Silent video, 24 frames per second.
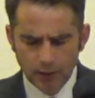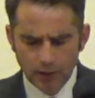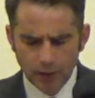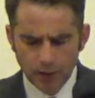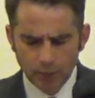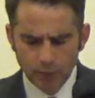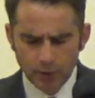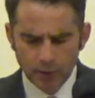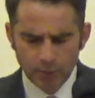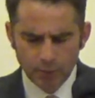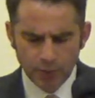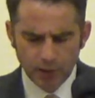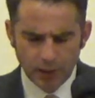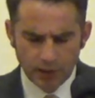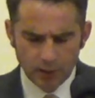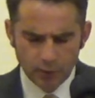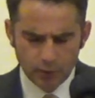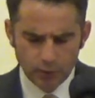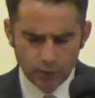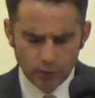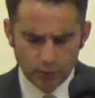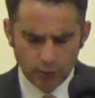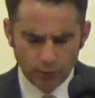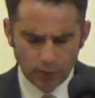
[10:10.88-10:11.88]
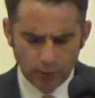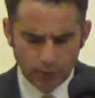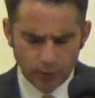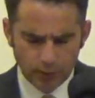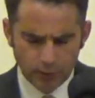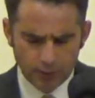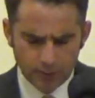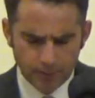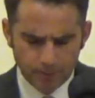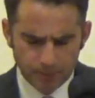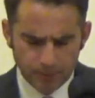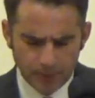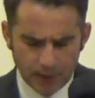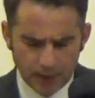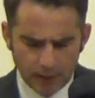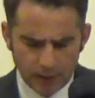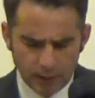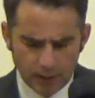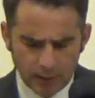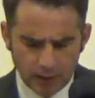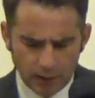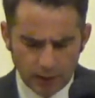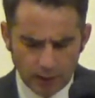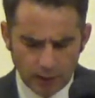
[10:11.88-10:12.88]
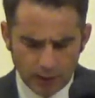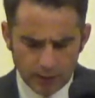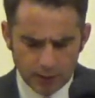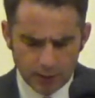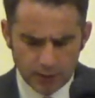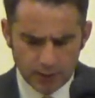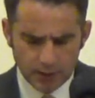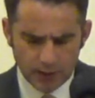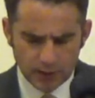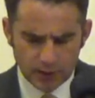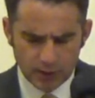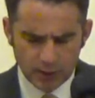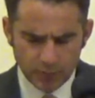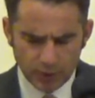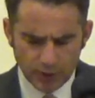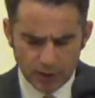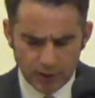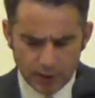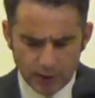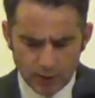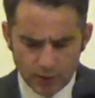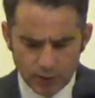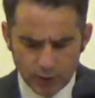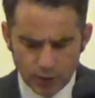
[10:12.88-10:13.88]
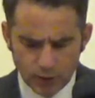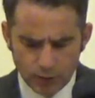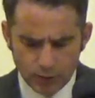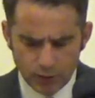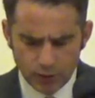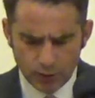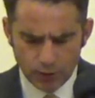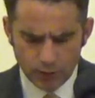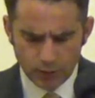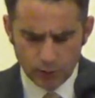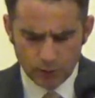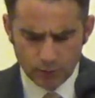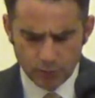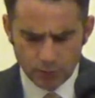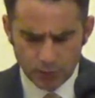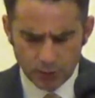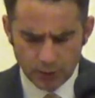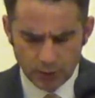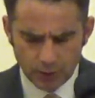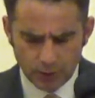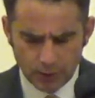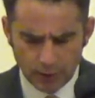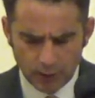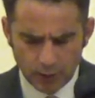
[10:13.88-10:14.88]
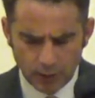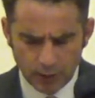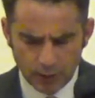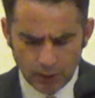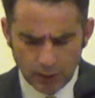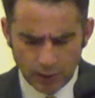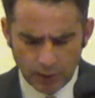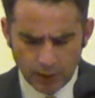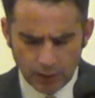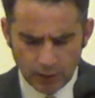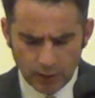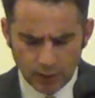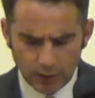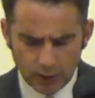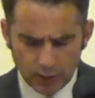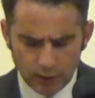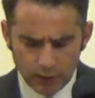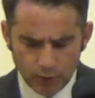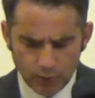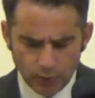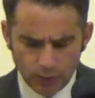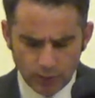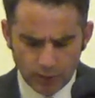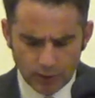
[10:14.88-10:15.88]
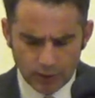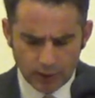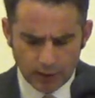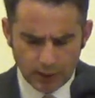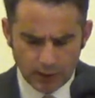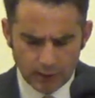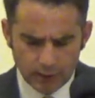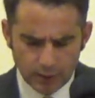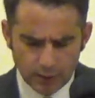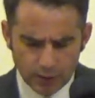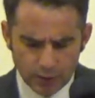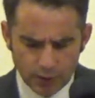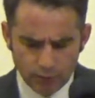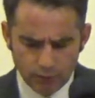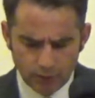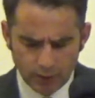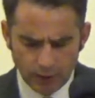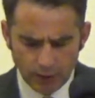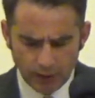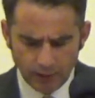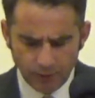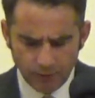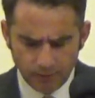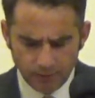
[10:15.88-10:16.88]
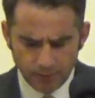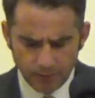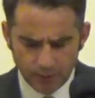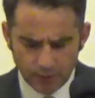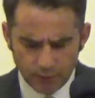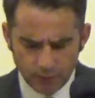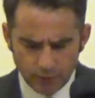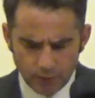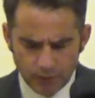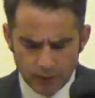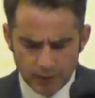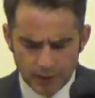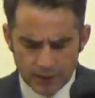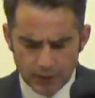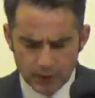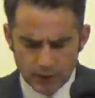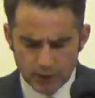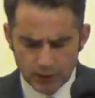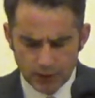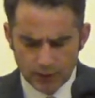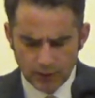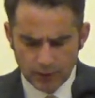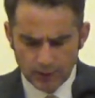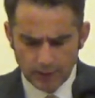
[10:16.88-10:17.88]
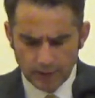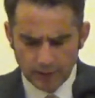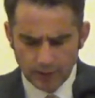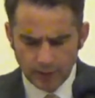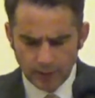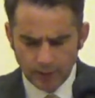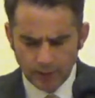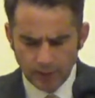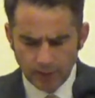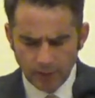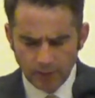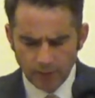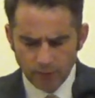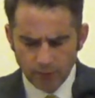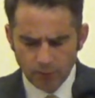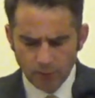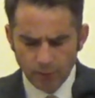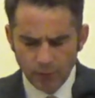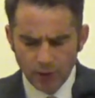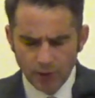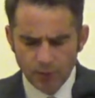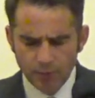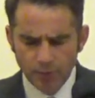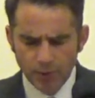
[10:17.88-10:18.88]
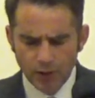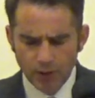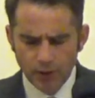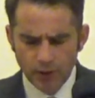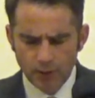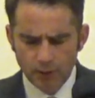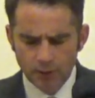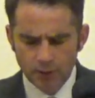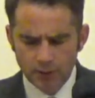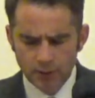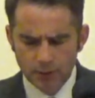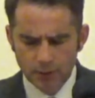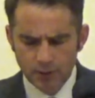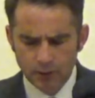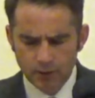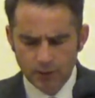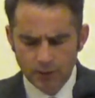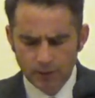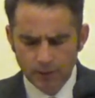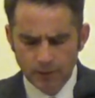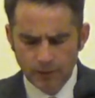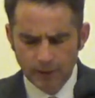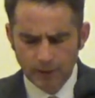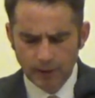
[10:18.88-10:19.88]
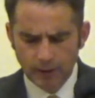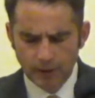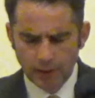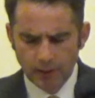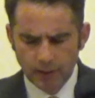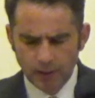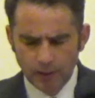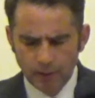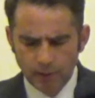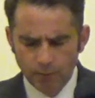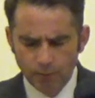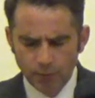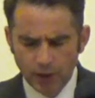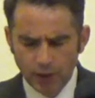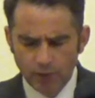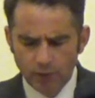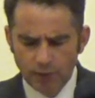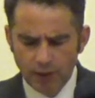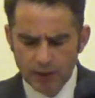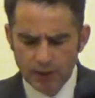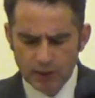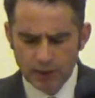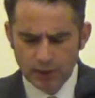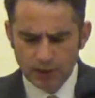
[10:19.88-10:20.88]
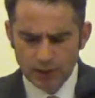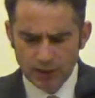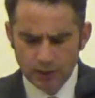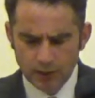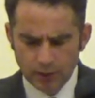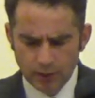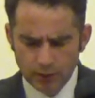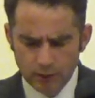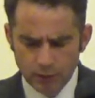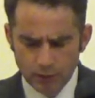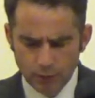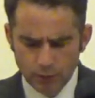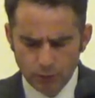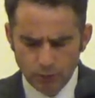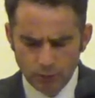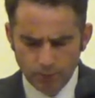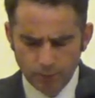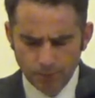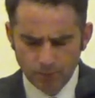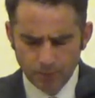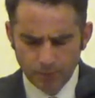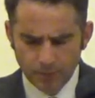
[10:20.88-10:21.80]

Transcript: And we pray too, Lord, as the experience continues, that you would grant us relief and release from our burdens by resting in you